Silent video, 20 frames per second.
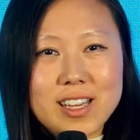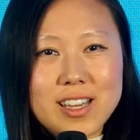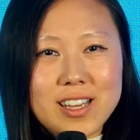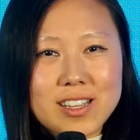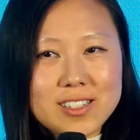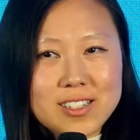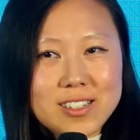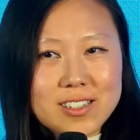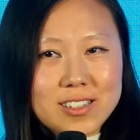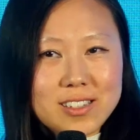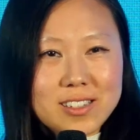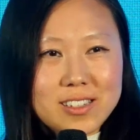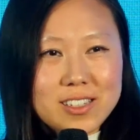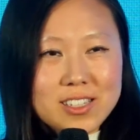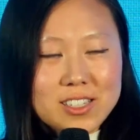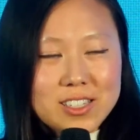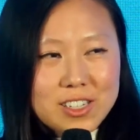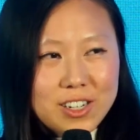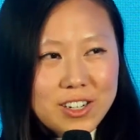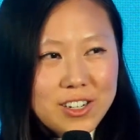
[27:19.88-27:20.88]
as a
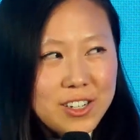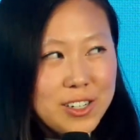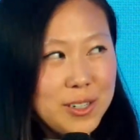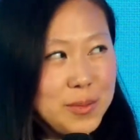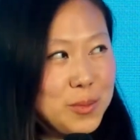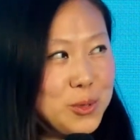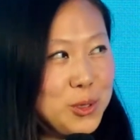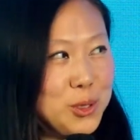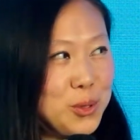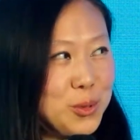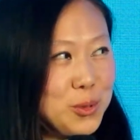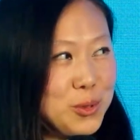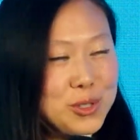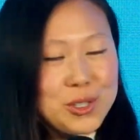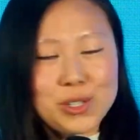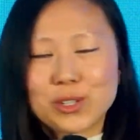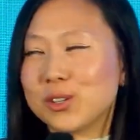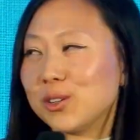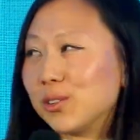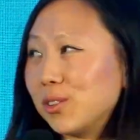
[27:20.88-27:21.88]
startup to
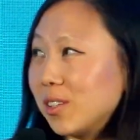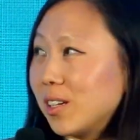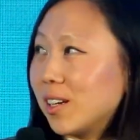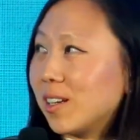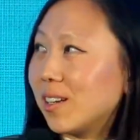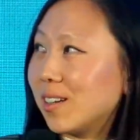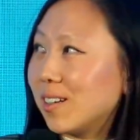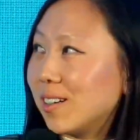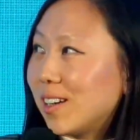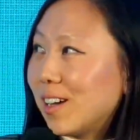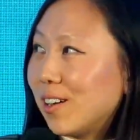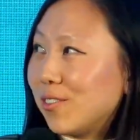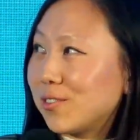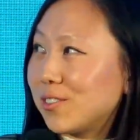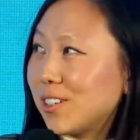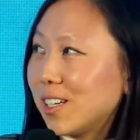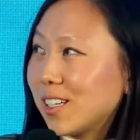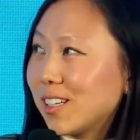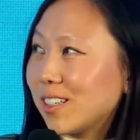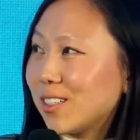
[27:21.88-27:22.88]
secure that
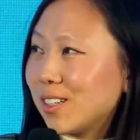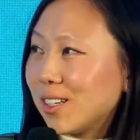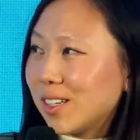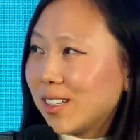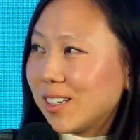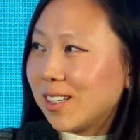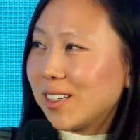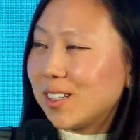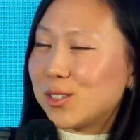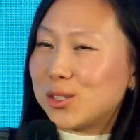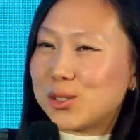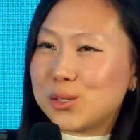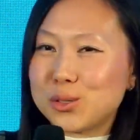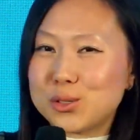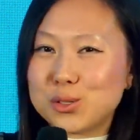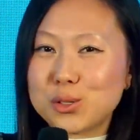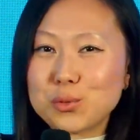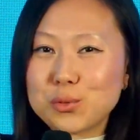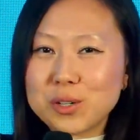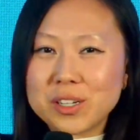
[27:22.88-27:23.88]
offtake,
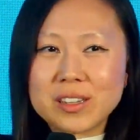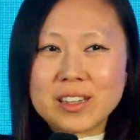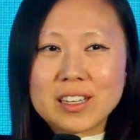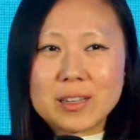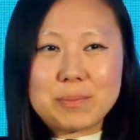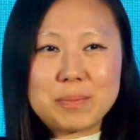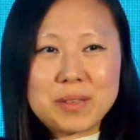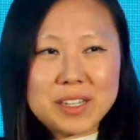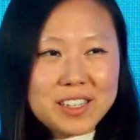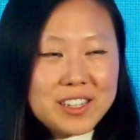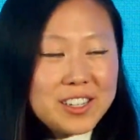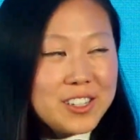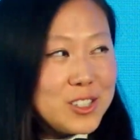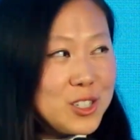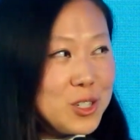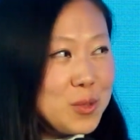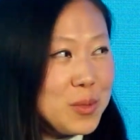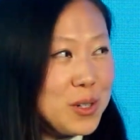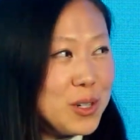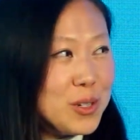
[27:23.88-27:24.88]
to win that big
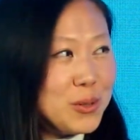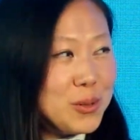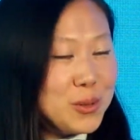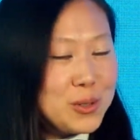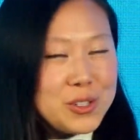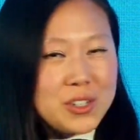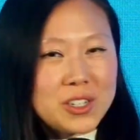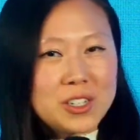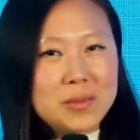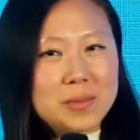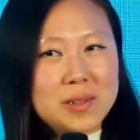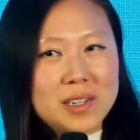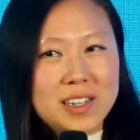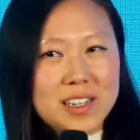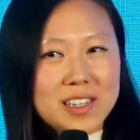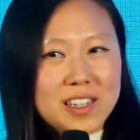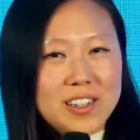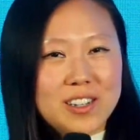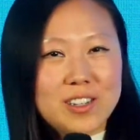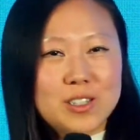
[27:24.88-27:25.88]
customer who's going to be
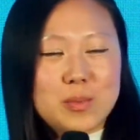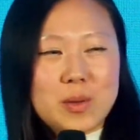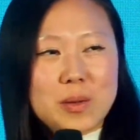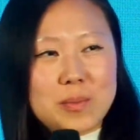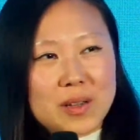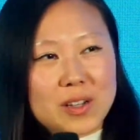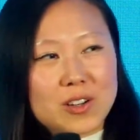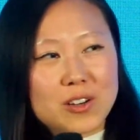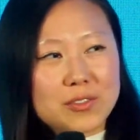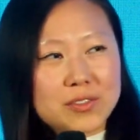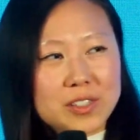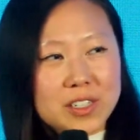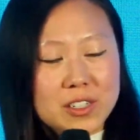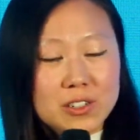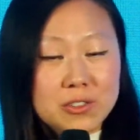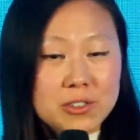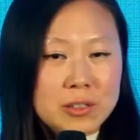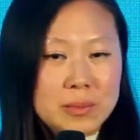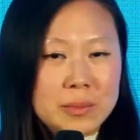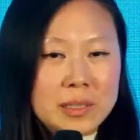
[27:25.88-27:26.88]
like, here's my big offtake
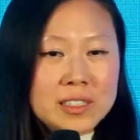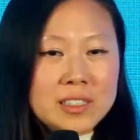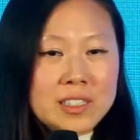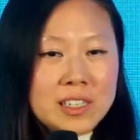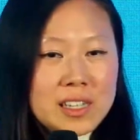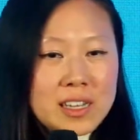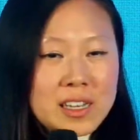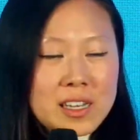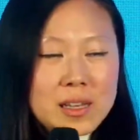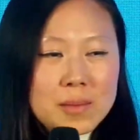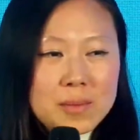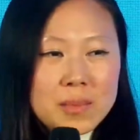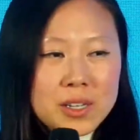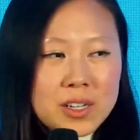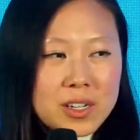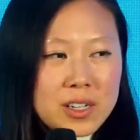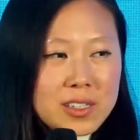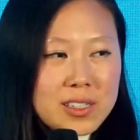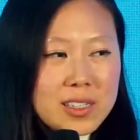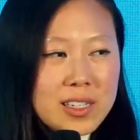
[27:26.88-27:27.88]
agreement,
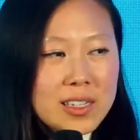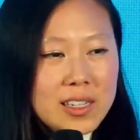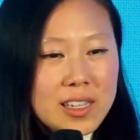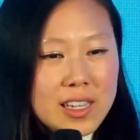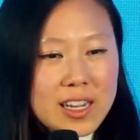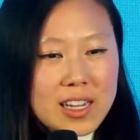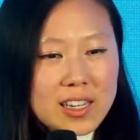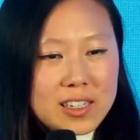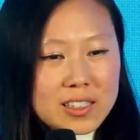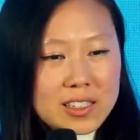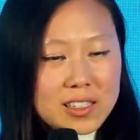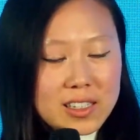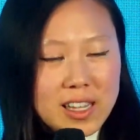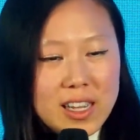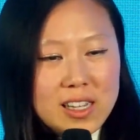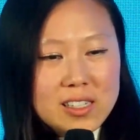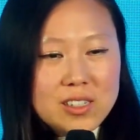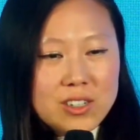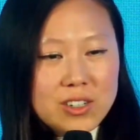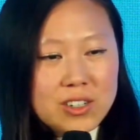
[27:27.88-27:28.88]
because in the end,
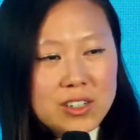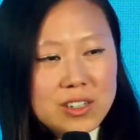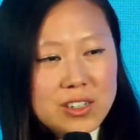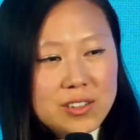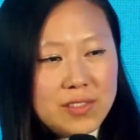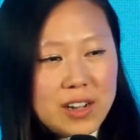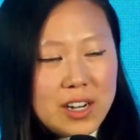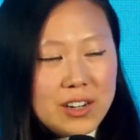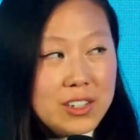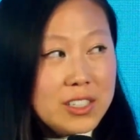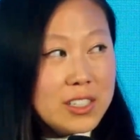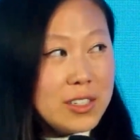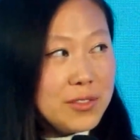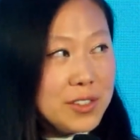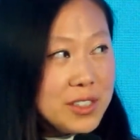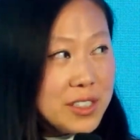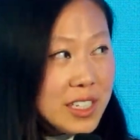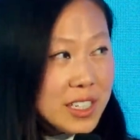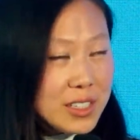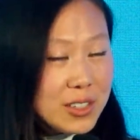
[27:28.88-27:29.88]
yes, they're going to evaluate
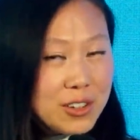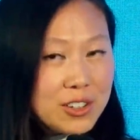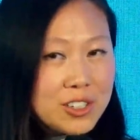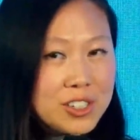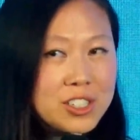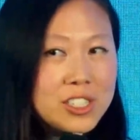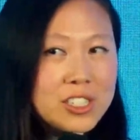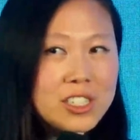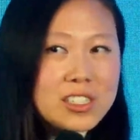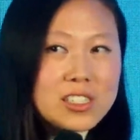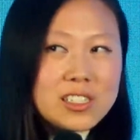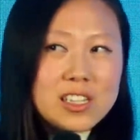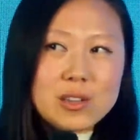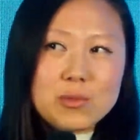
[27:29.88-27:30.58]
different technologies.